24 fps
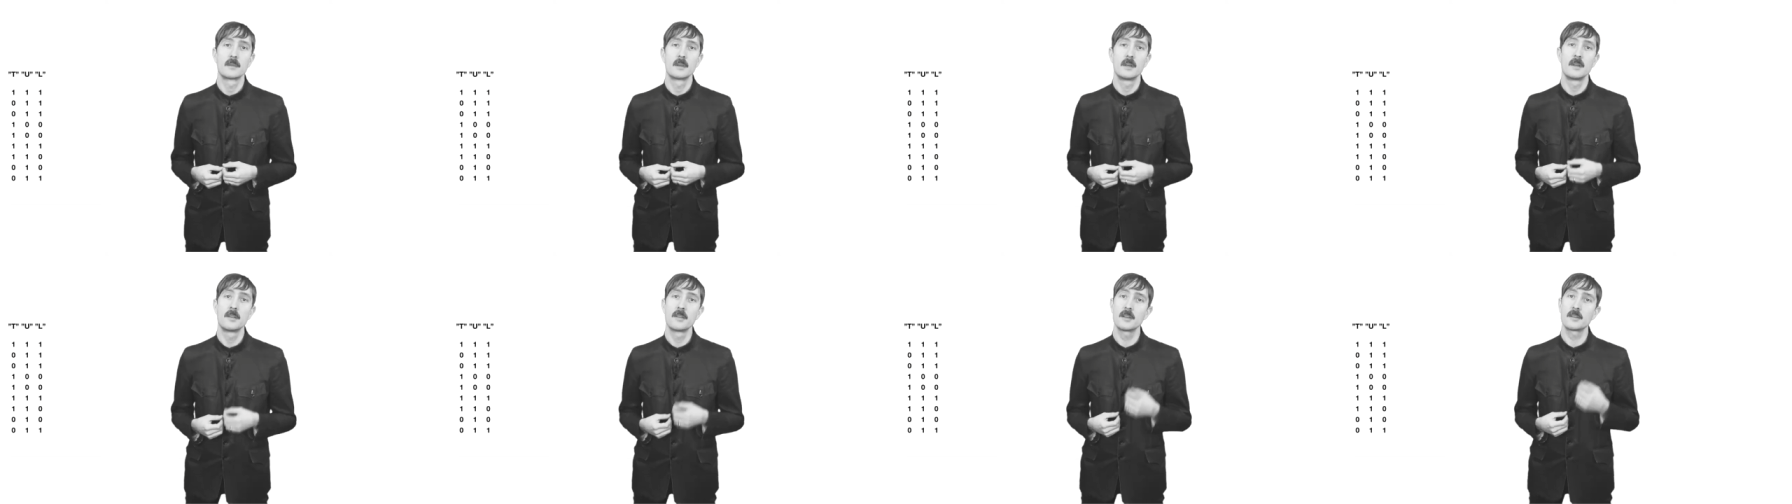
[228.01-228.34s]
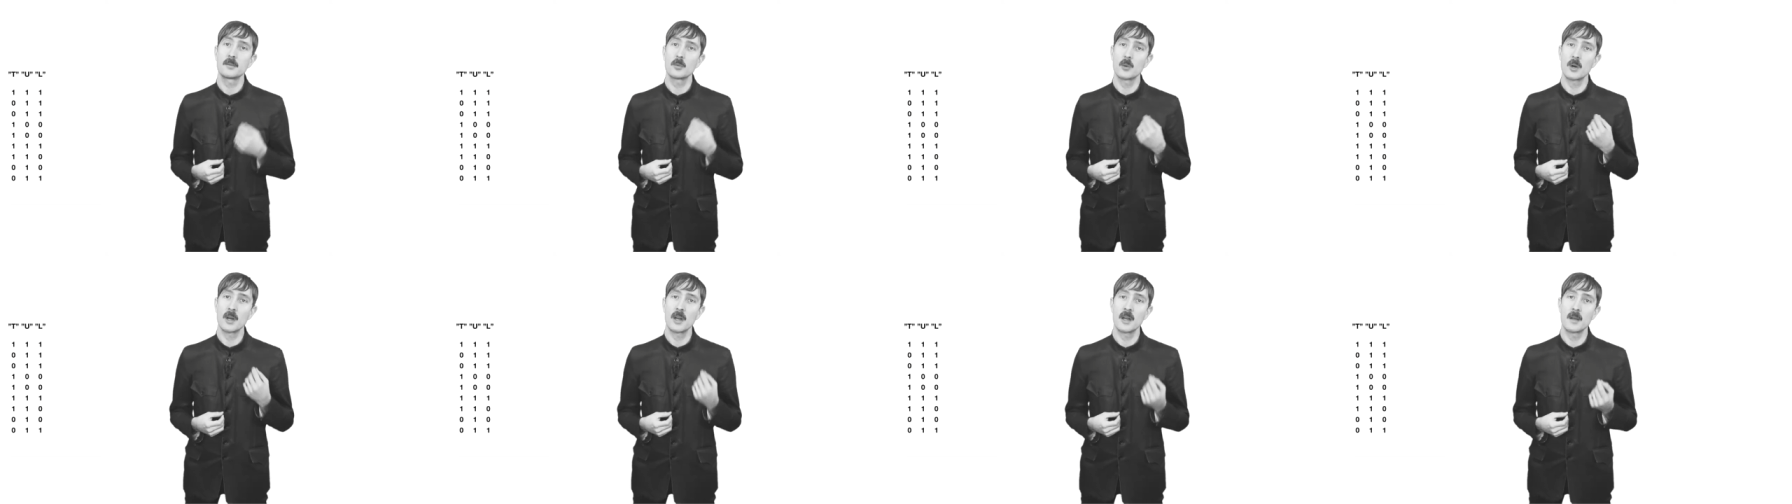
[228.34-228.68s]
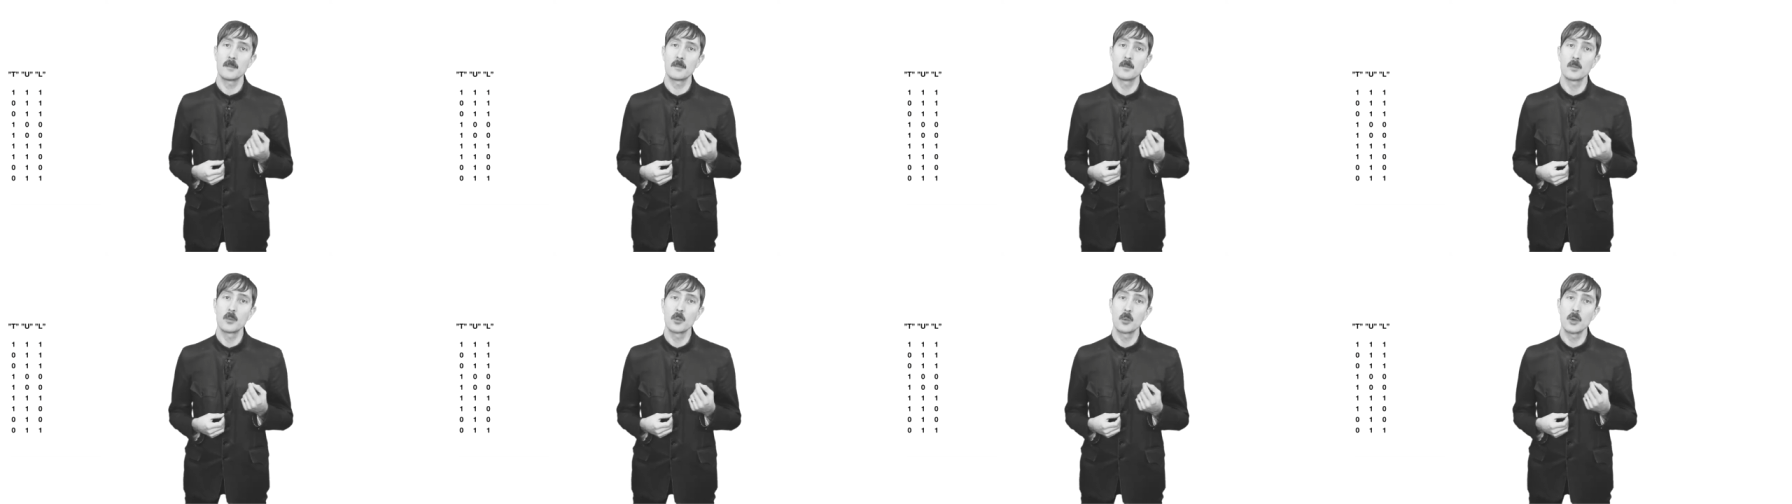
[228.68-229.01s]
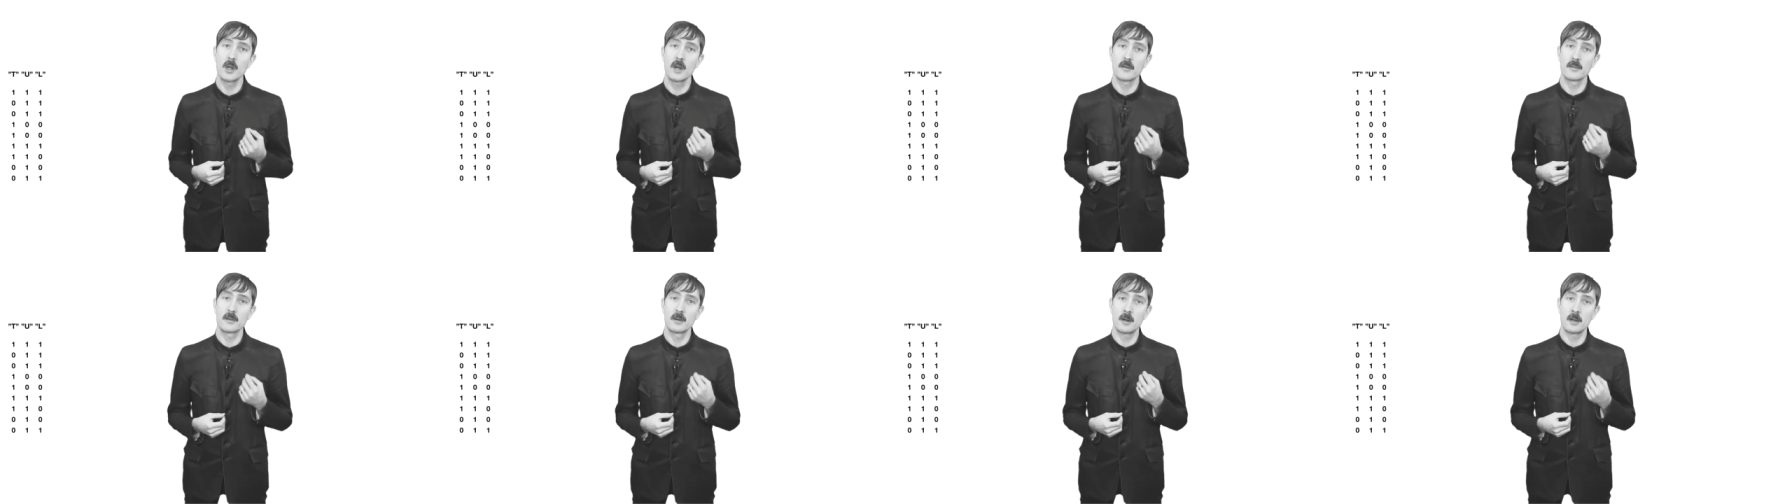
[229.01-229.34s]
In this way,
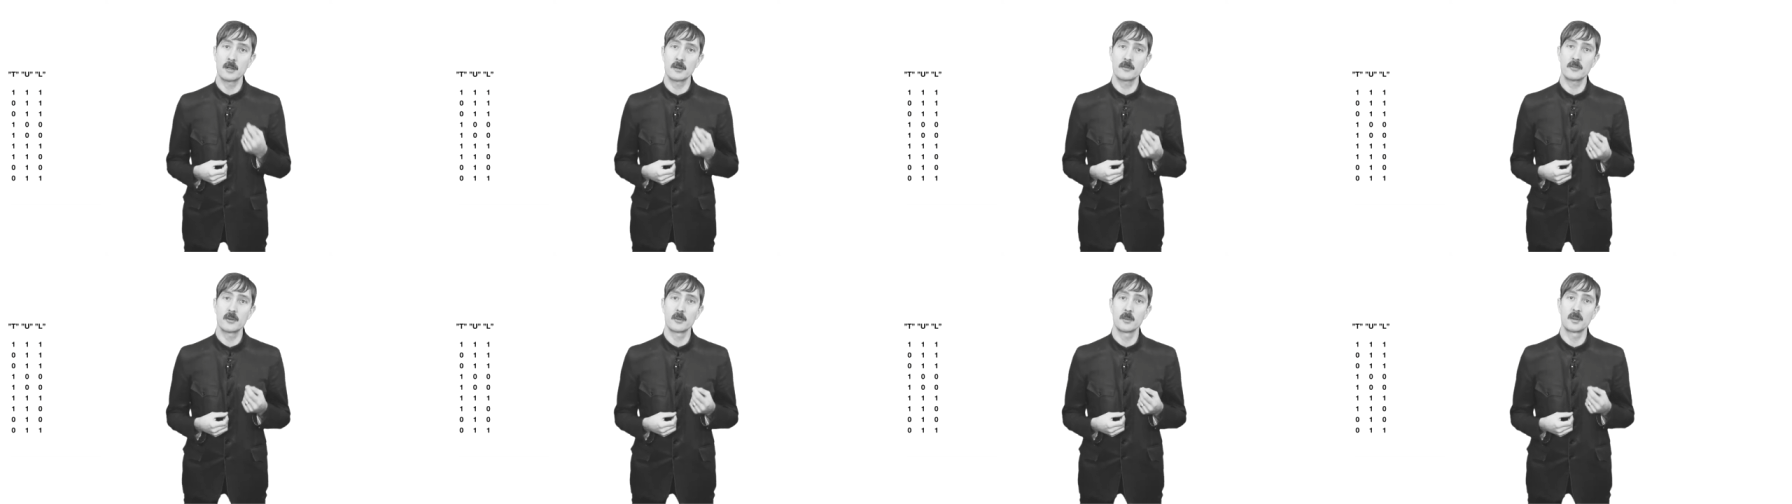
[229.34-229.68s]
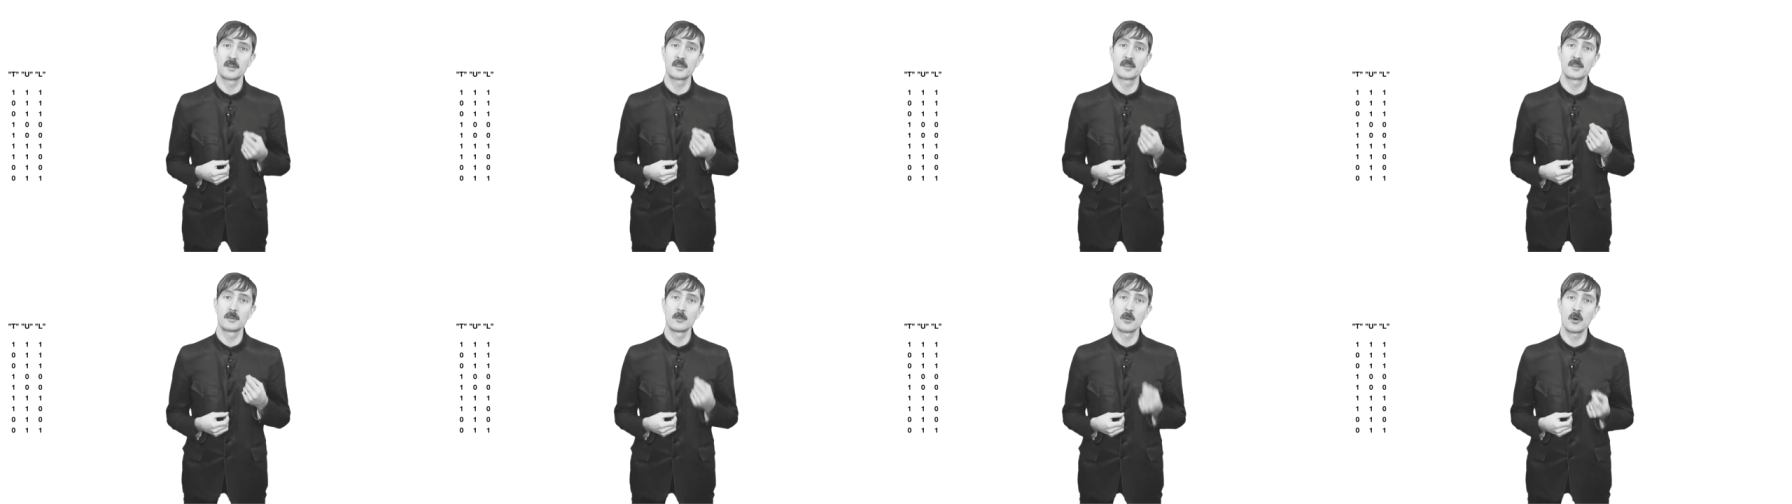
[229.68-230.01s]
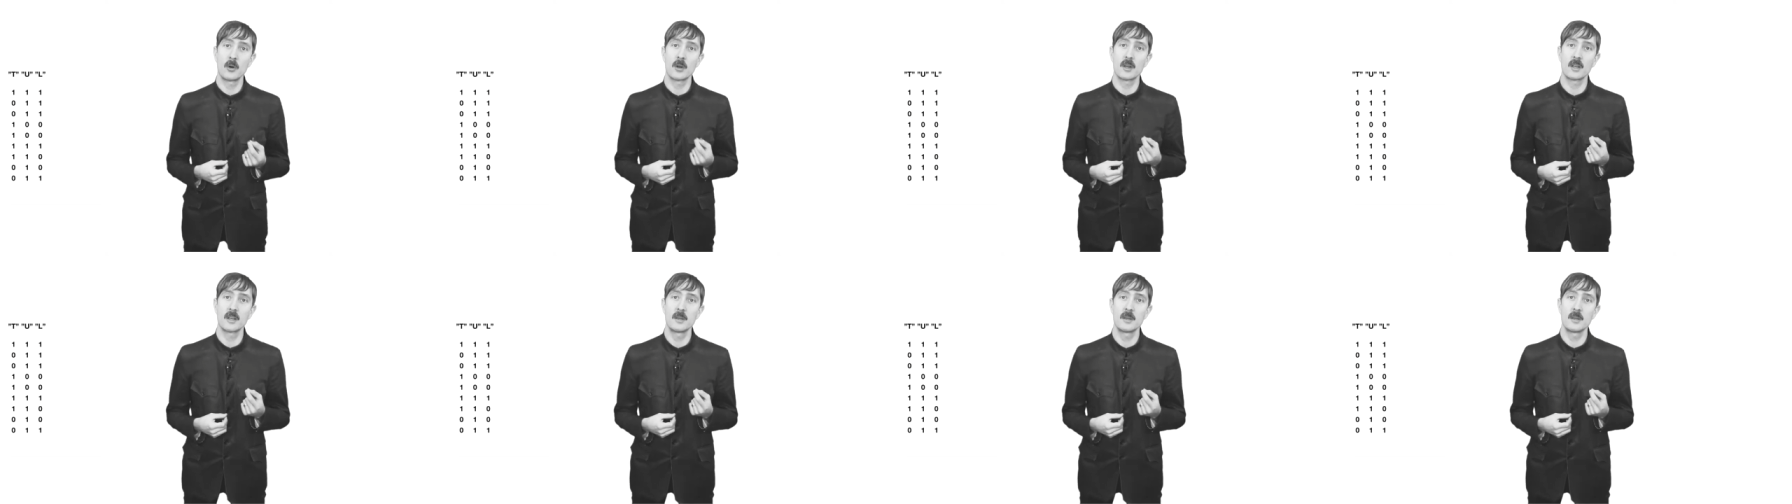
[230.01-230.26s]
we have gone from a small